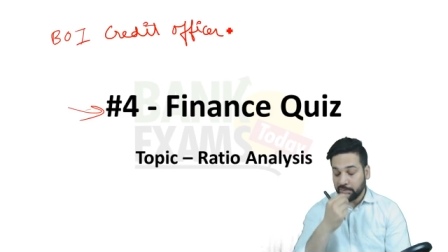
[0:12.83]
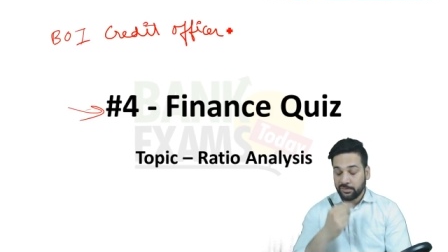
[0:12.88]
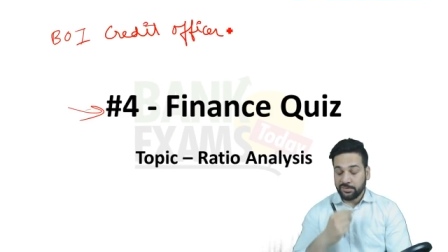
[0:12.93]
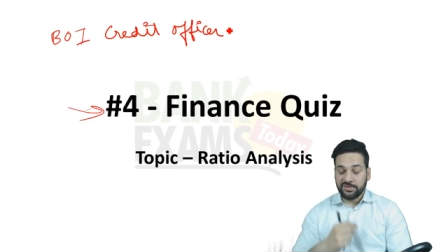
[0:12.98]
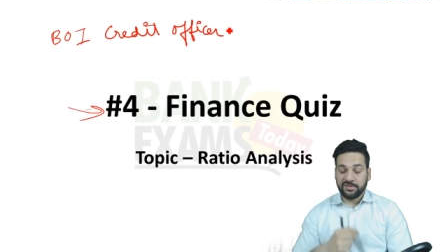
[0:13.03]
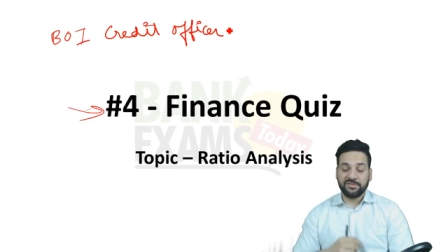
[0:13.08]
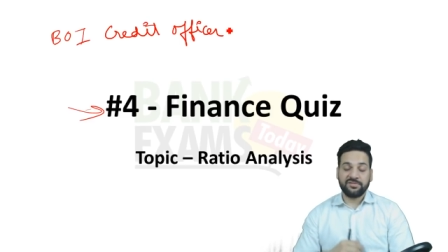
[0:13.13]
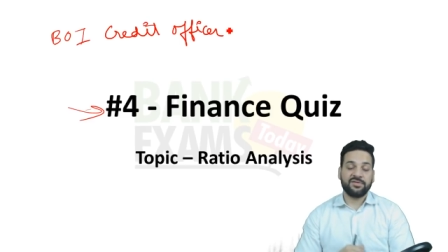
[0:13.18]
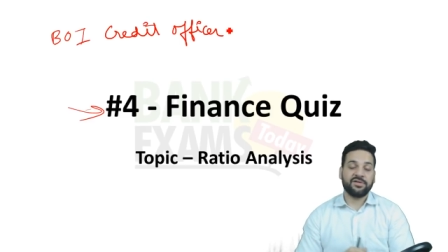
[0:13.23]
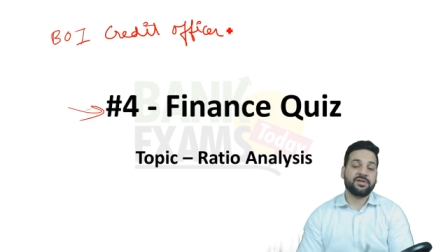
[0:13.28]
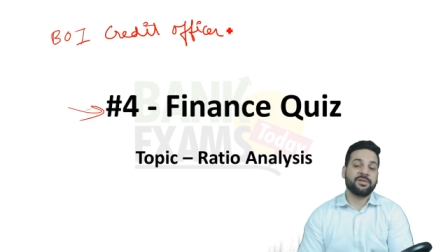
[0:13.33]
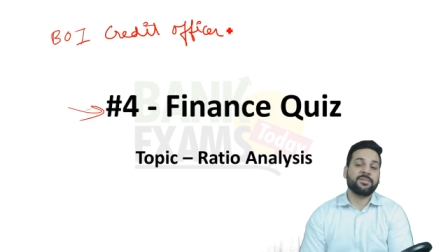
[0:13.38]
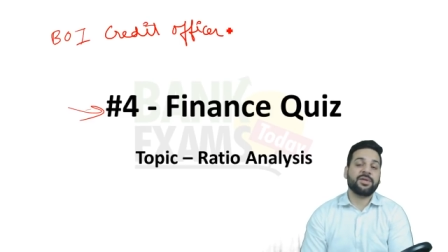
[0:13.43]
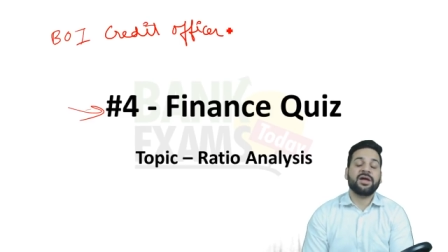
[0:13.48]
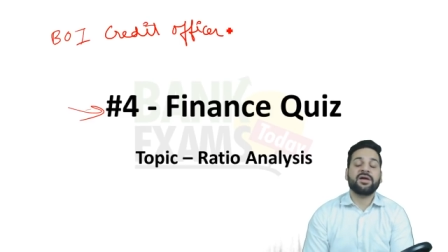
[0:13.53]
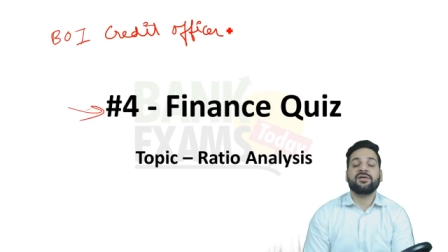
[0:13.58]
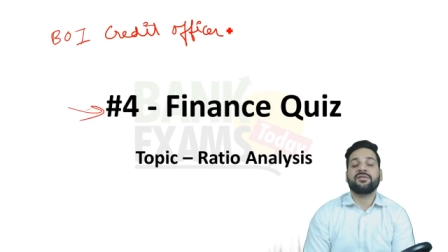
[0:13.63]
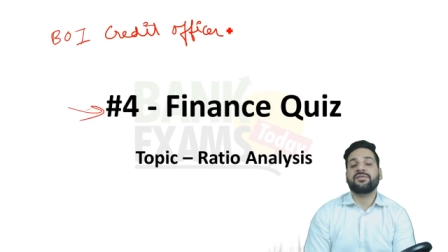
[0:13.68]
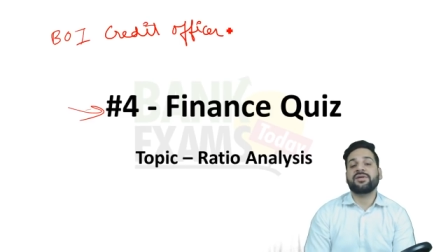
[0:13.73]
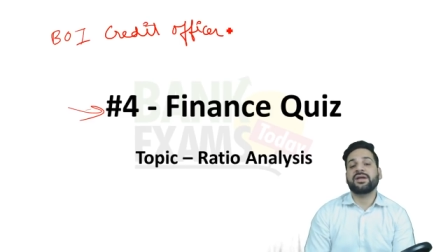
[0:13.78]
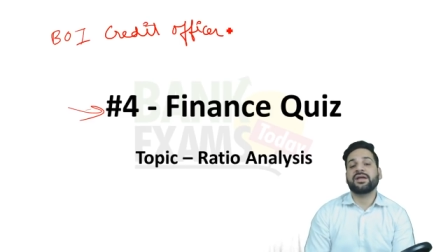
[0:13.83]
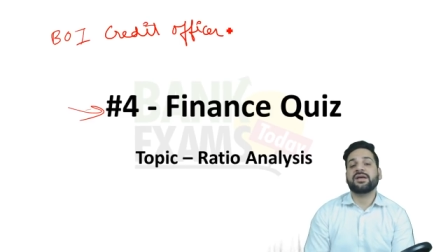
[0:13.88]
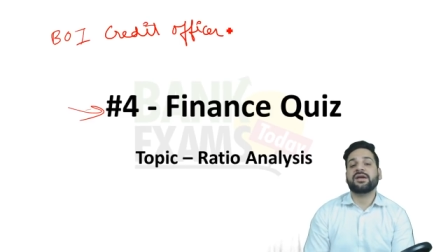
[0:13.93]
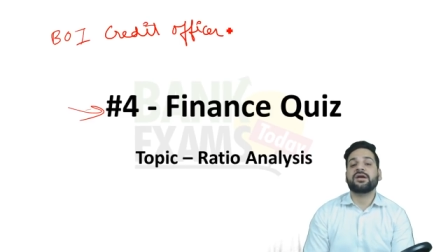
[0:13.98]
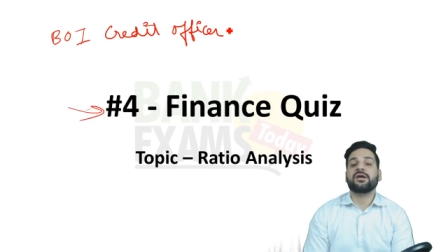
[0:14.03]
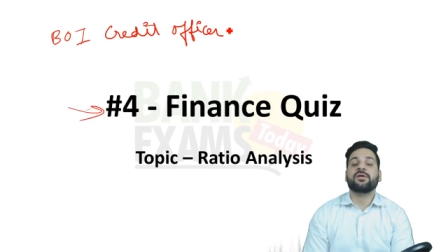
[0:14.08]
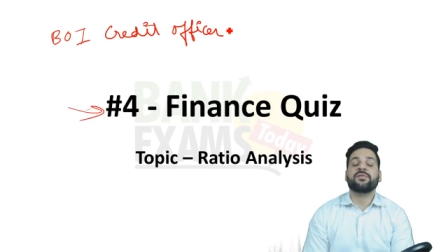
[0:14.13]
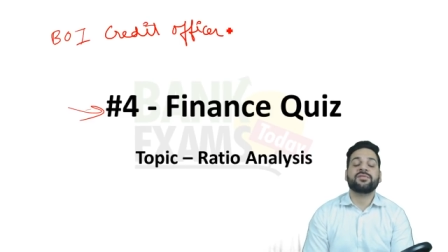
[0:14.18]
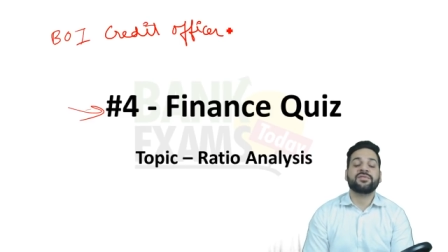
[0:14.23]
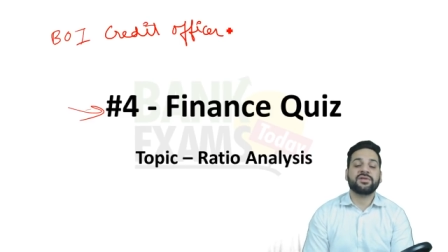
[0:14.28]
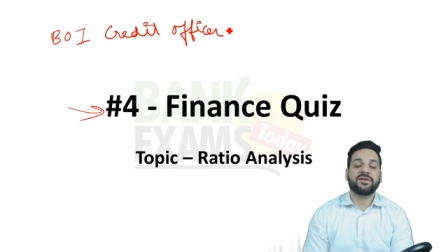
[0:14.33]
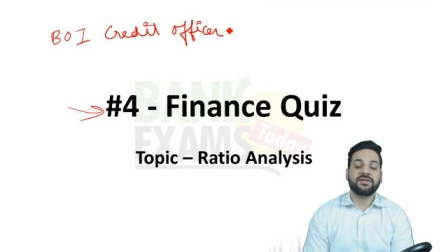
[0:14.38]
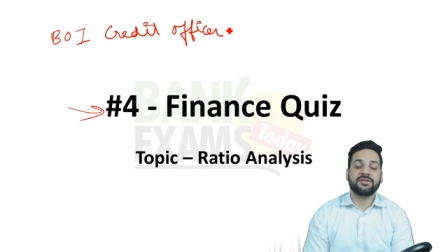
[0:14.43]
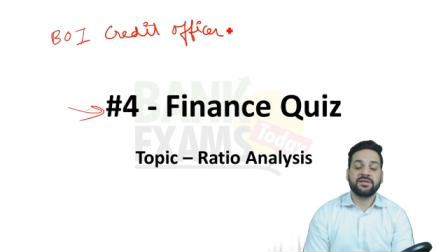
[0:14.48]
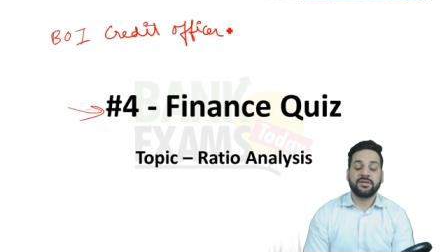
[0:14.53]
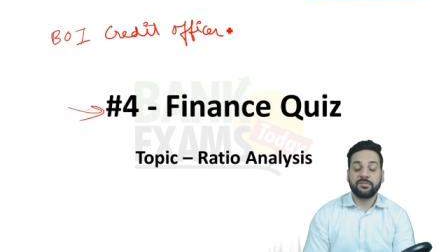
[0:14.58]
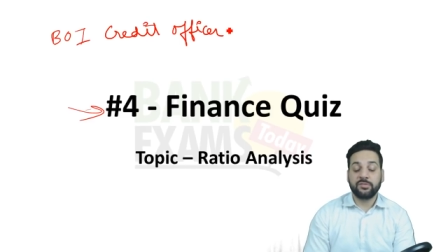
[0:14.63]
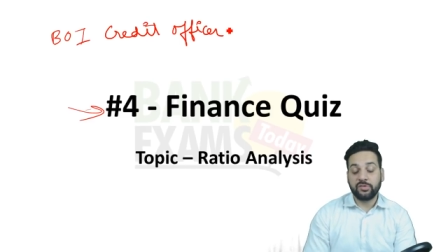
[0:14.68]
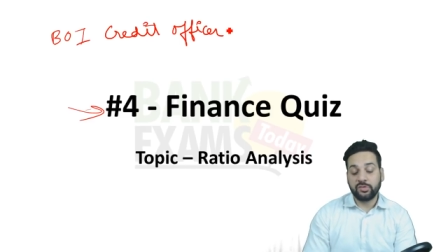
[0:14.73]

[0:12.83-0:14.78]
questions for the Bank of India Credit Officer Exam.